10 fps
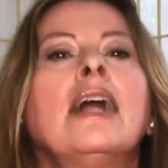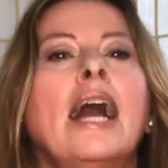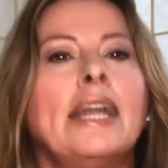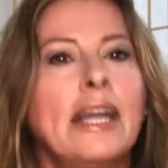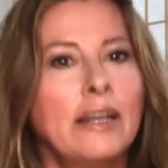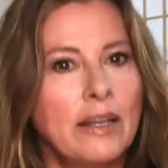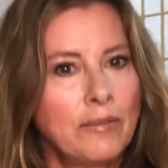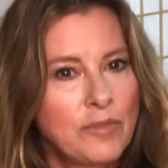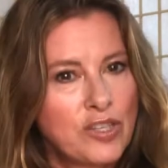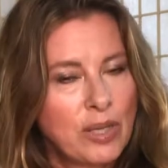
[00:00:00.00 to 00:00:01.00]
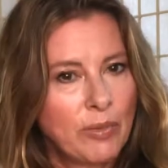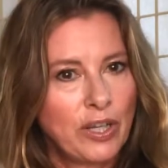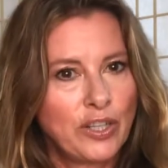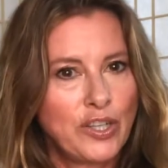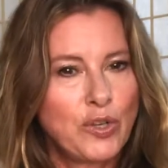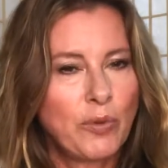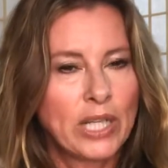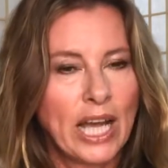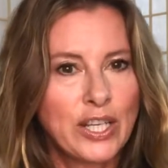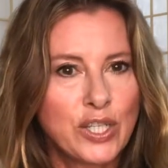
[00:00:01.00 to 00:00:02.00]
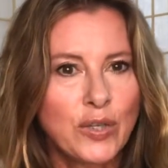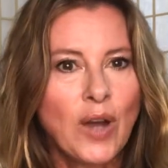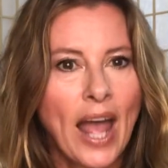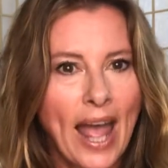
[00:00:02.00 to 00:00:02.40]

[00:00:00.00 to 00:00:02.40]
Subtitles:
And then, similarly to what I do,